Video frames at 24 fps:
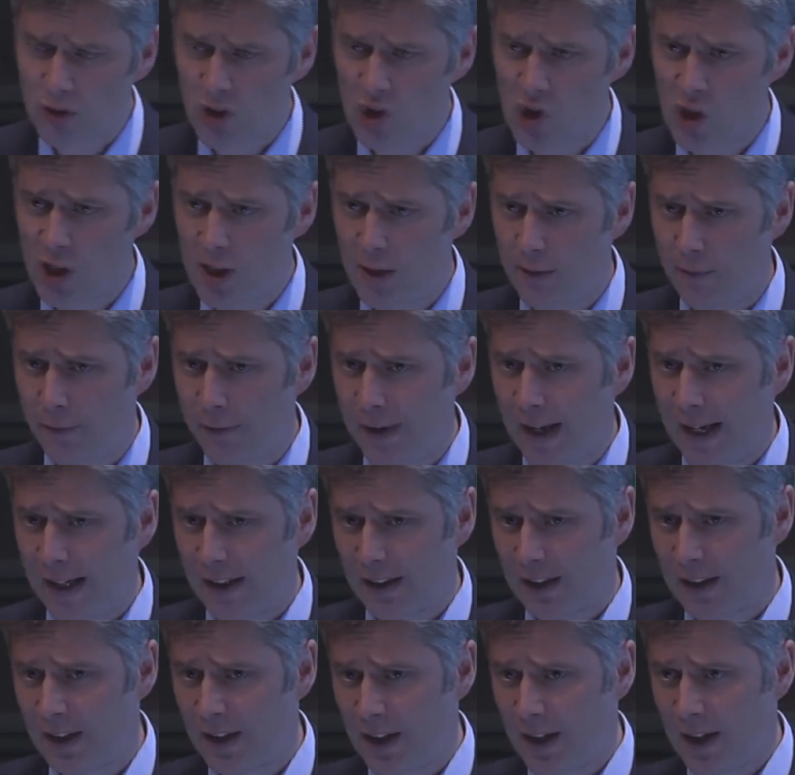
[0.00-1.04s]
the sheer
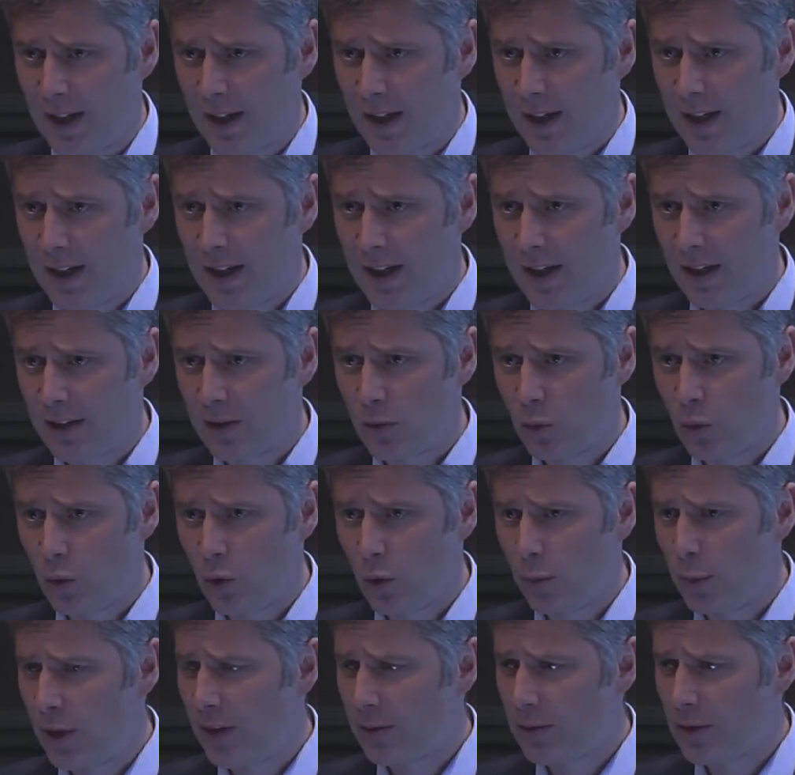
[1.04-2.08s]
fact that
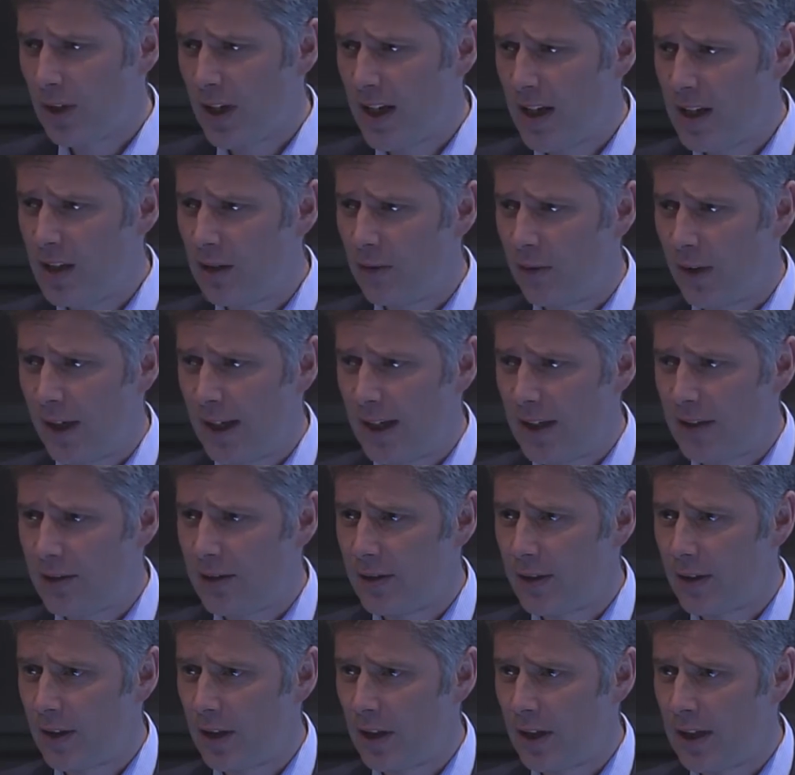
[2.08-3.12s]
we'll be able to innovate
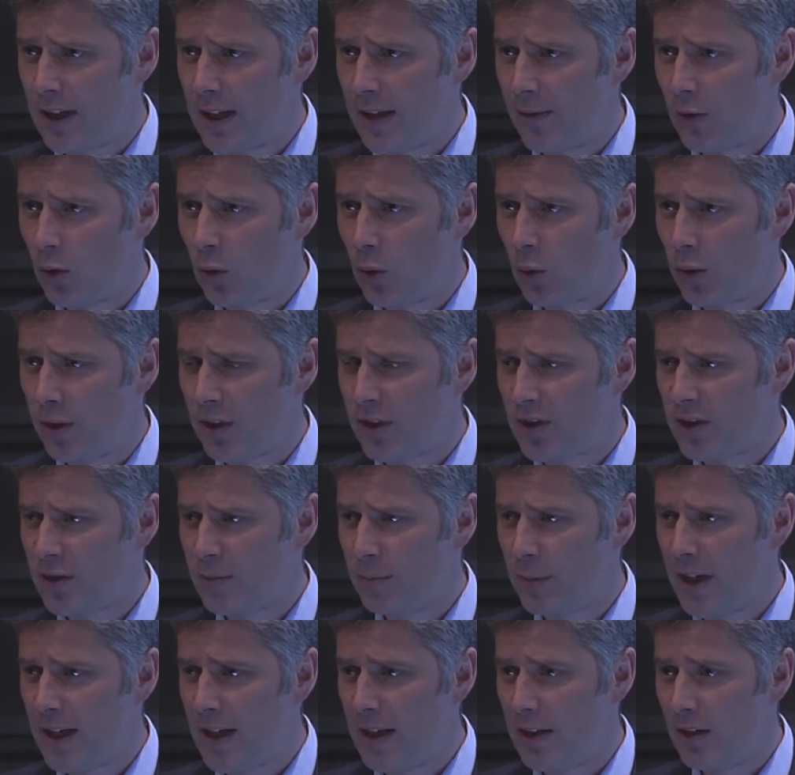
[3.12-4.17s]
at a level and a
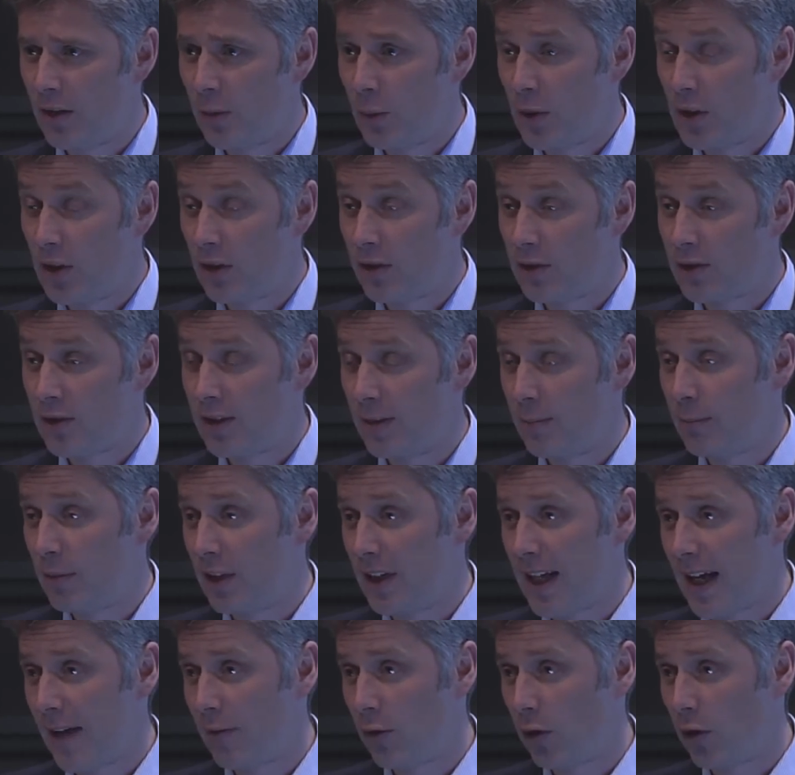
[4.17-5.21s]
speed that we just
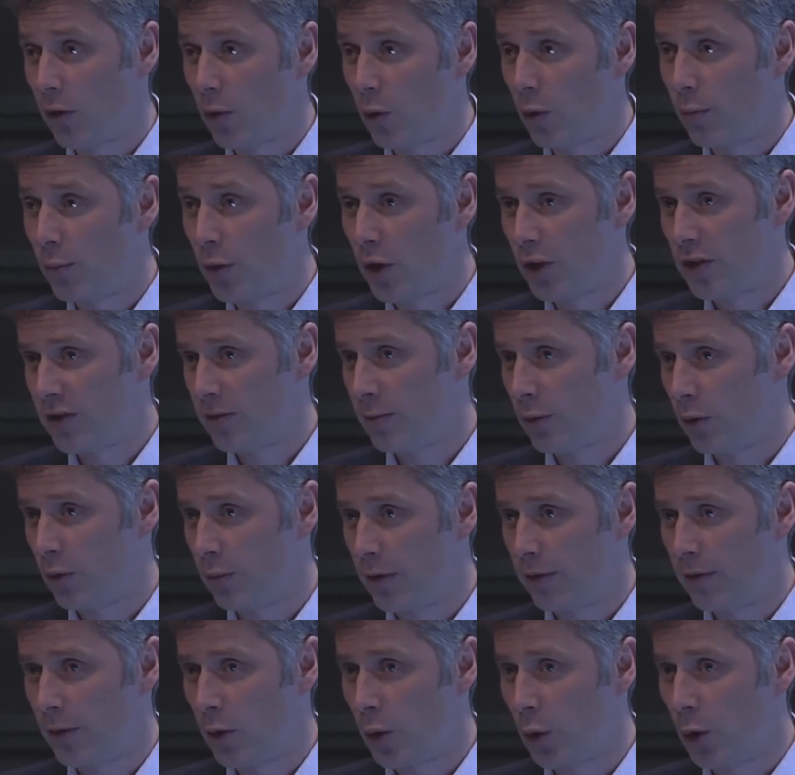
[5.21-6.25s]
simply haven't thought possible
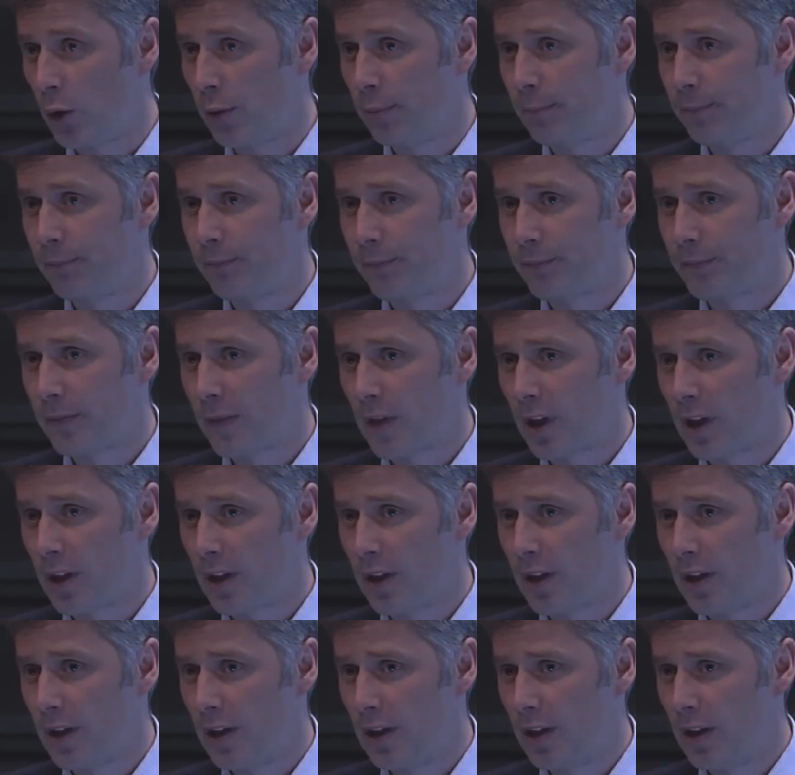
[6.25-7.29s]
before.
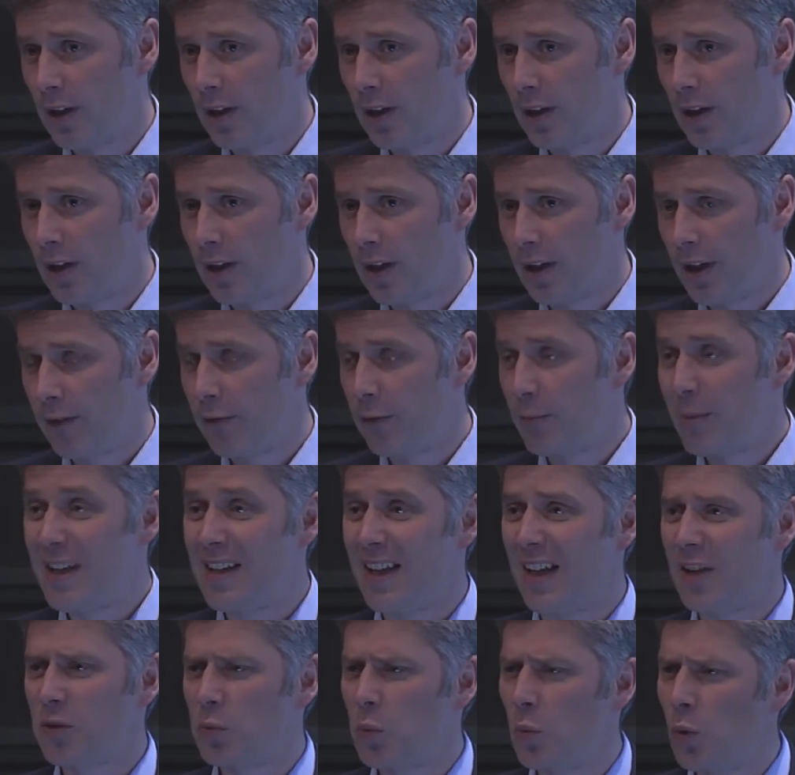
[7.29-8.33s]
And for me,
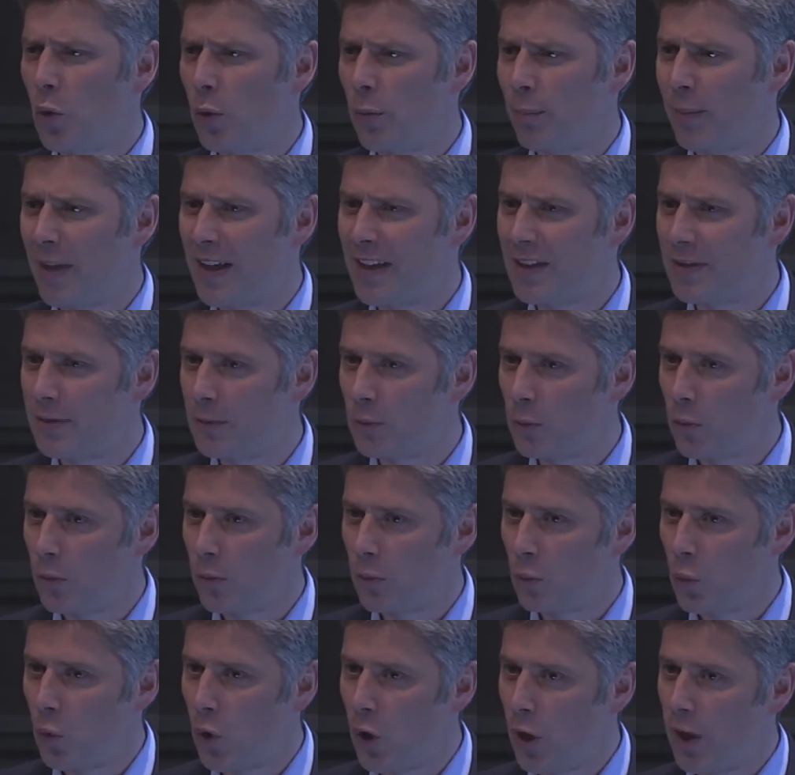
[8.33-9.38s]
that's what makes
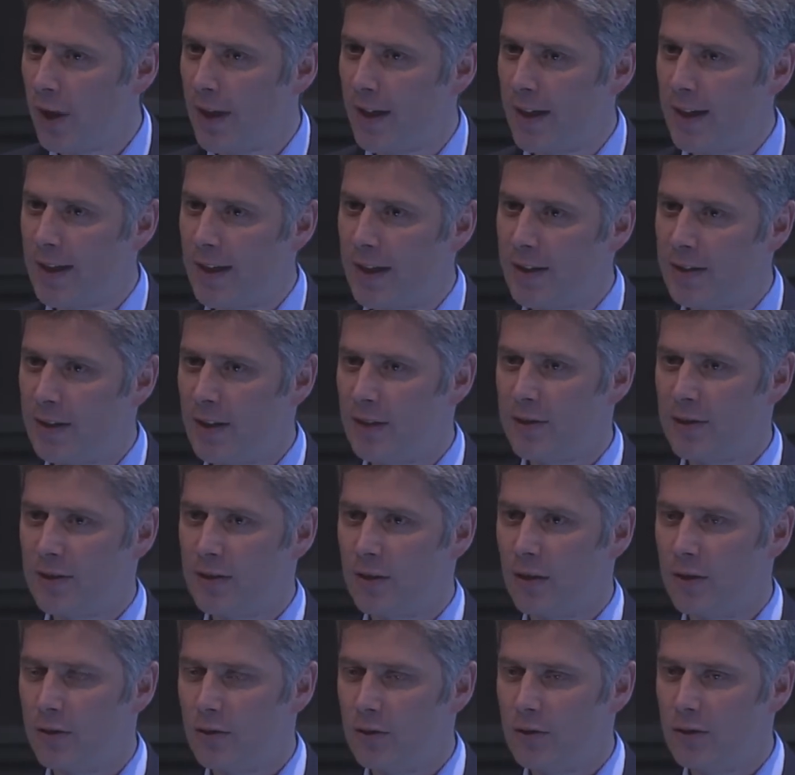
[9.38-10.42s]
working in this
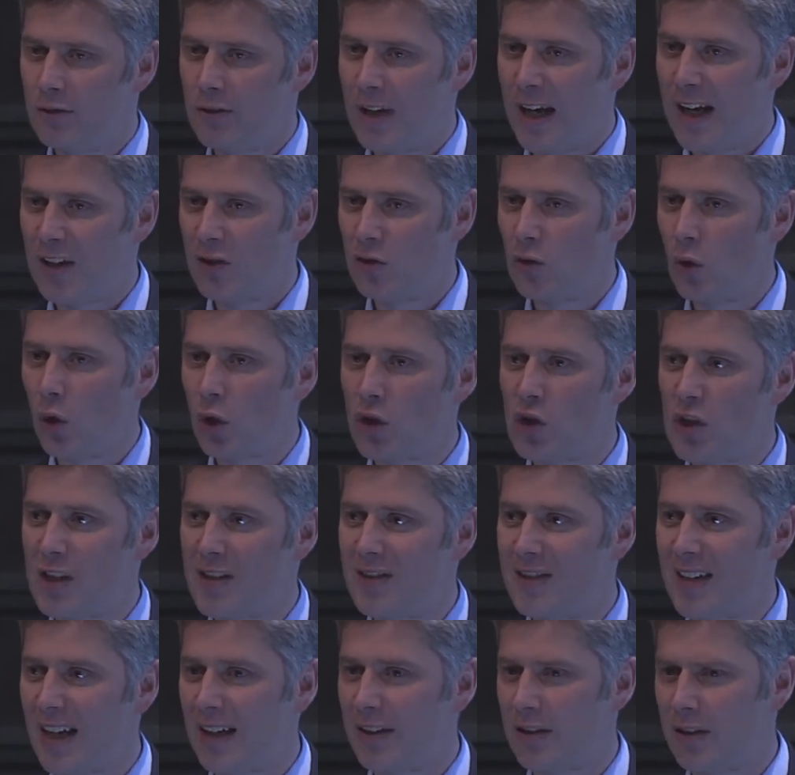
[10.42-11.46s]
technology
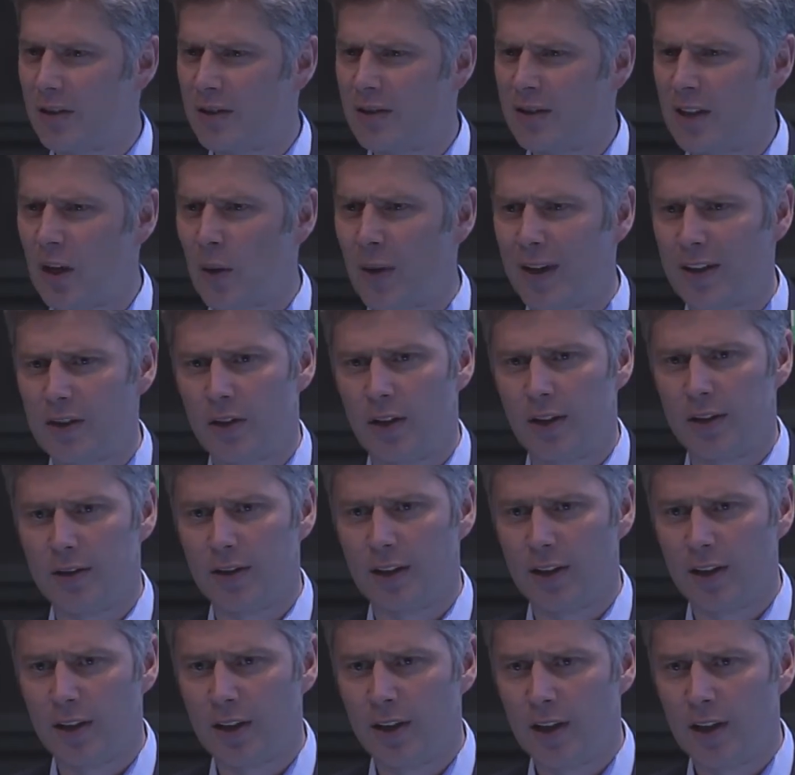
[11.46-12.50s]
sector so exciting,